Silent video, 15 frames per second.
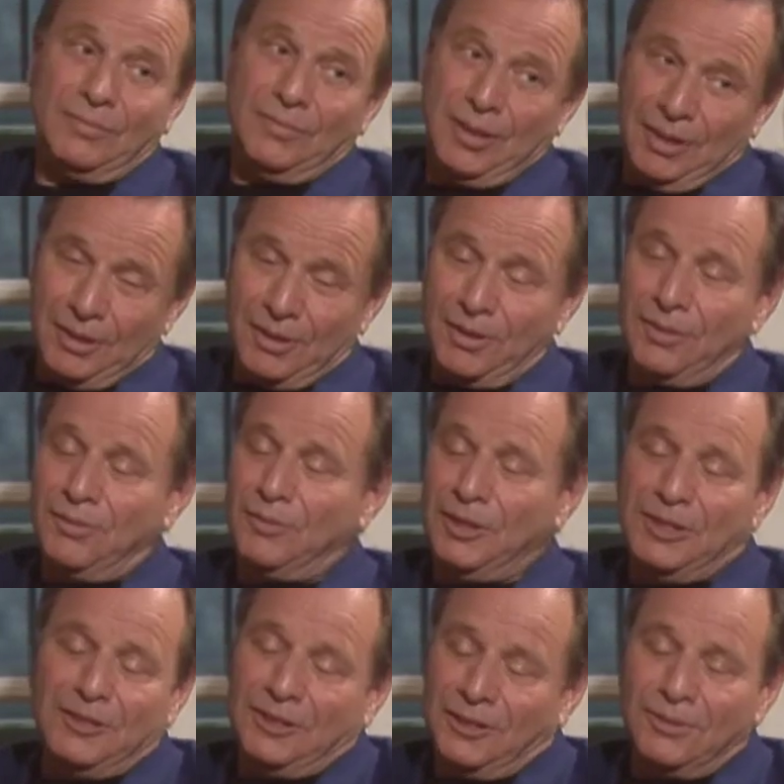here,
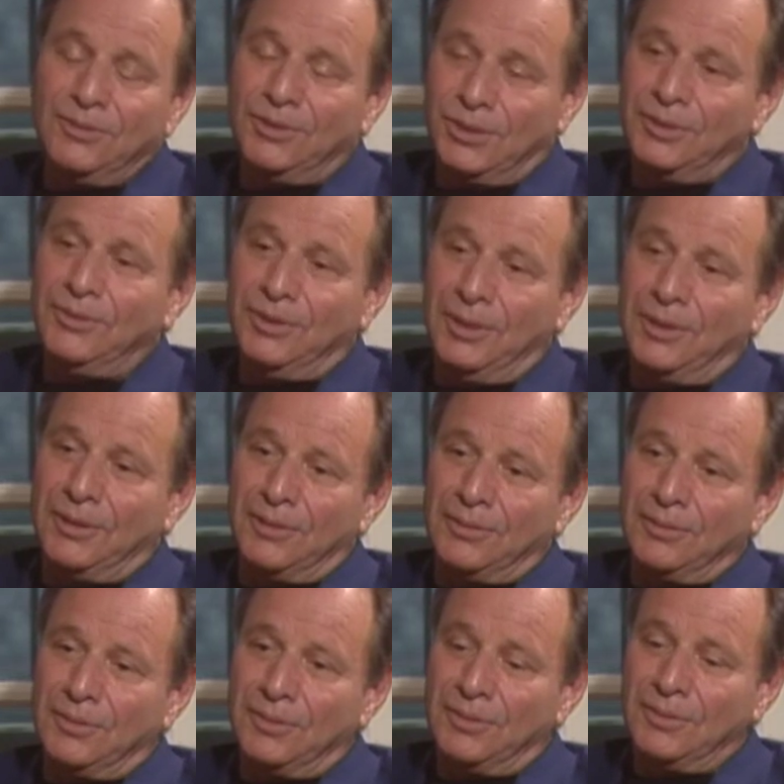we didn't shoot here.
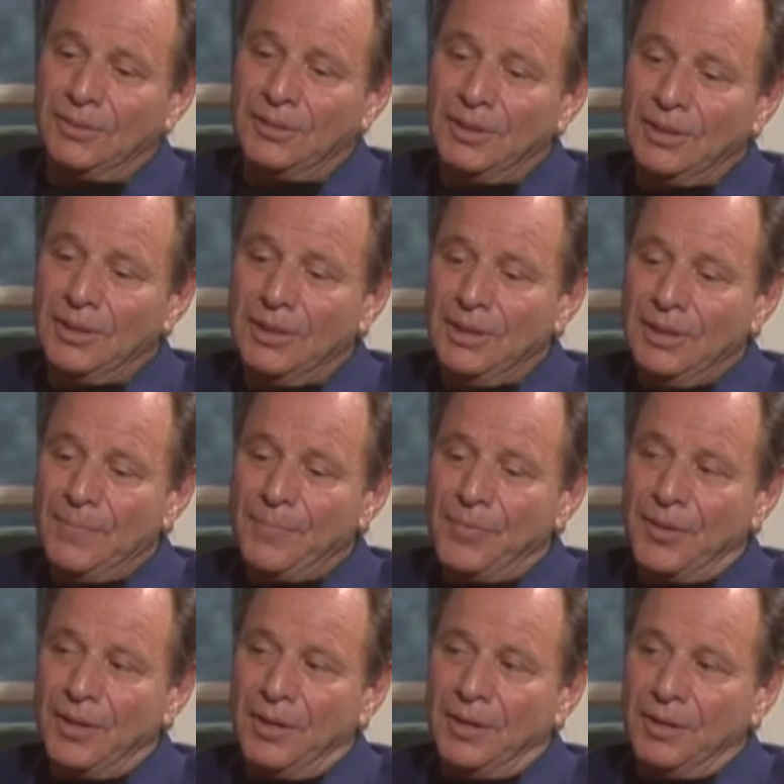You
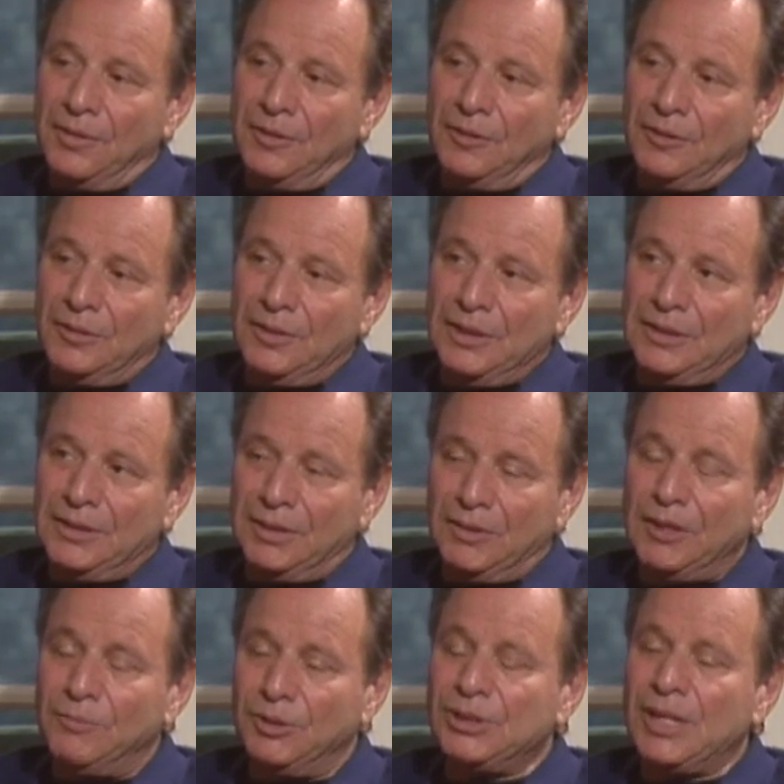know, and, uh, it,
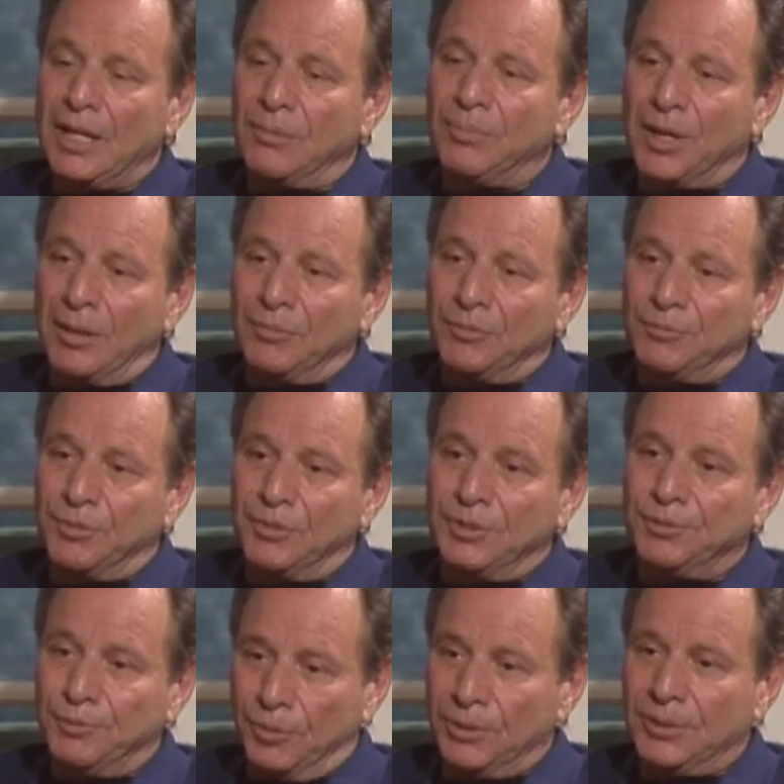it was not a problem for
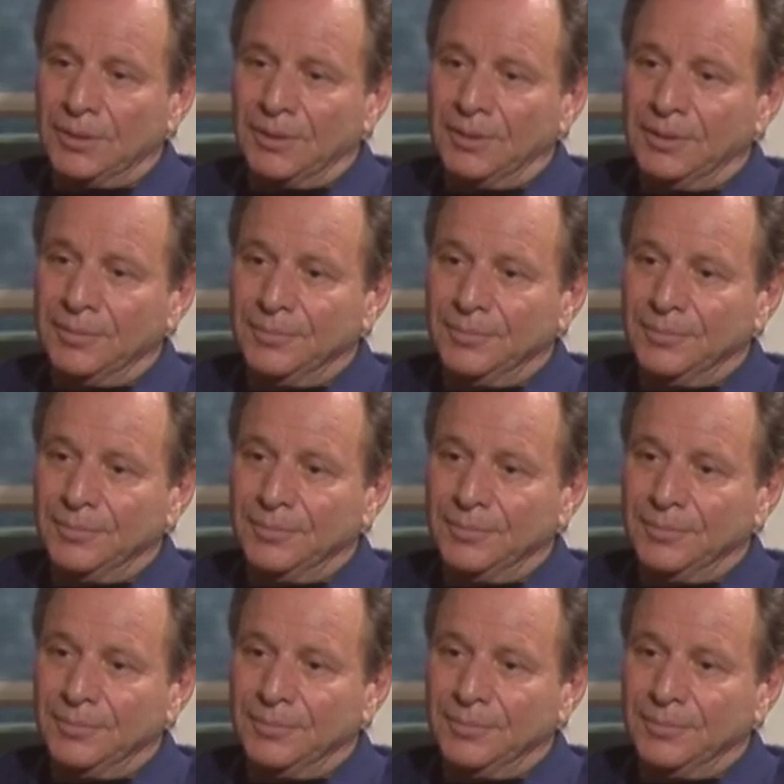us, fortunately.